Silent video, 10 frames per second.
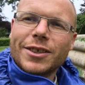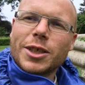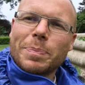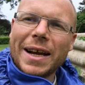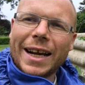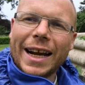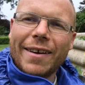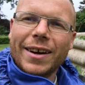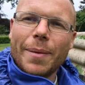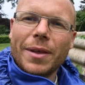Just been
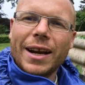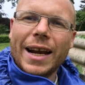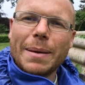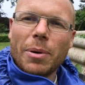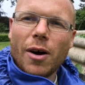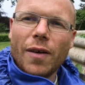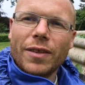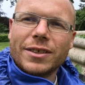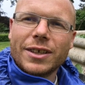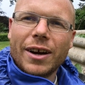clearing up the lily pot on
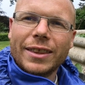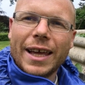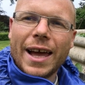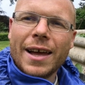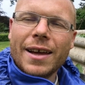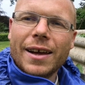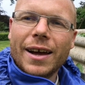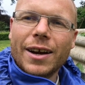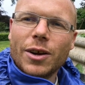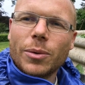the side there
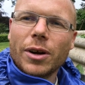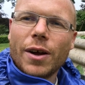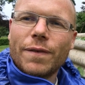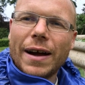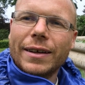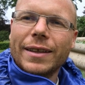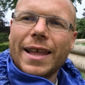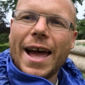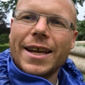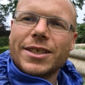and look what I found in
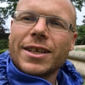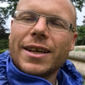the hedge.